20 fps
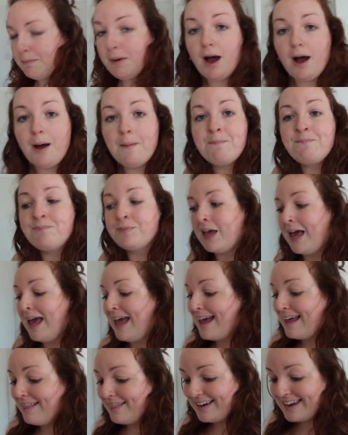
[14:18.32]
But
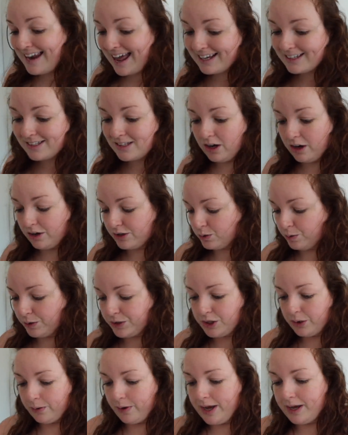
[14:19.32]
the next task we're
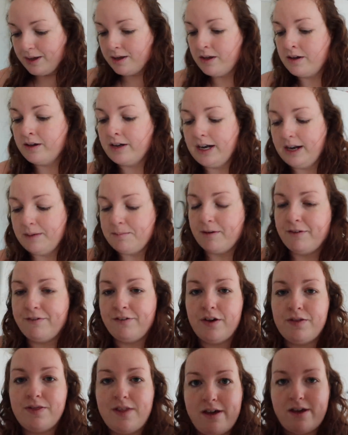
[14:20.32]
doing, I'll leave my
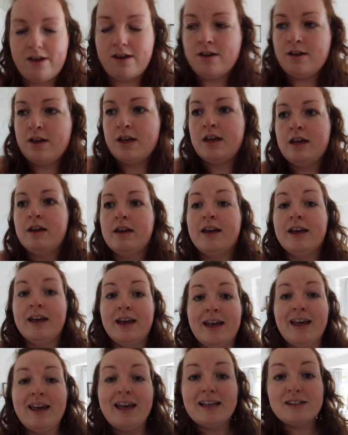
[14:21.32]
phone there,
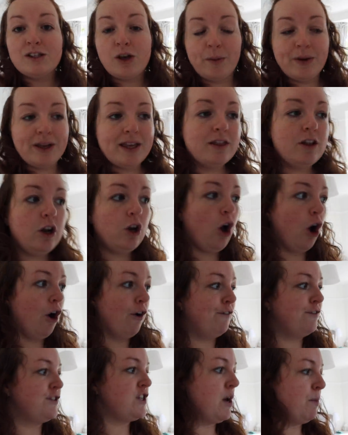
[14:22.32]
is going in the
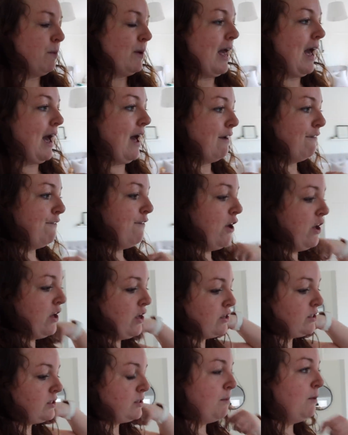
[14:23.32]
loft. And we have
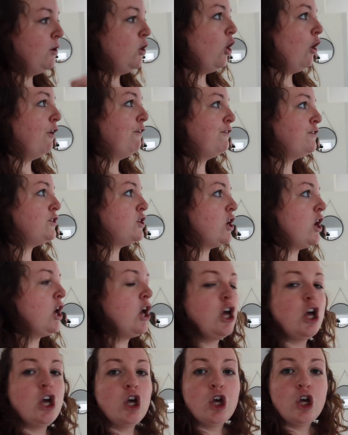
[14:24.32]
some loft
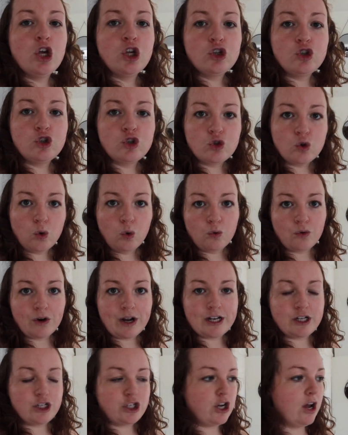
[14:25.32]

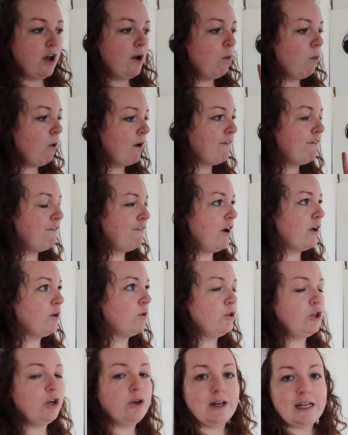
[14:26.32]
storage, one final
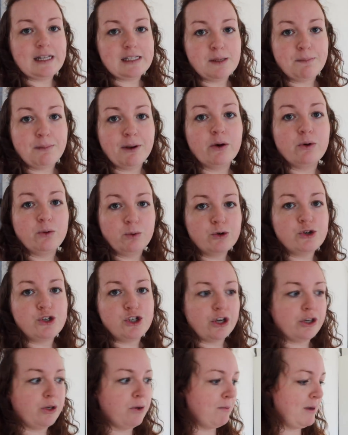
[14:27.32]
unit to build. We'll
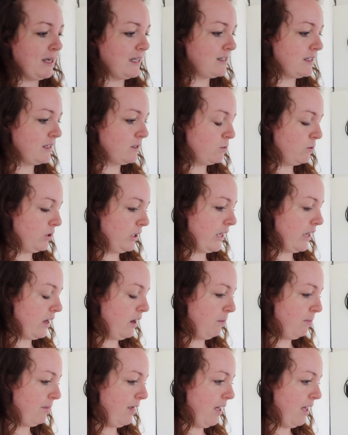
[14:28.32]
show you, it makes sense when you get up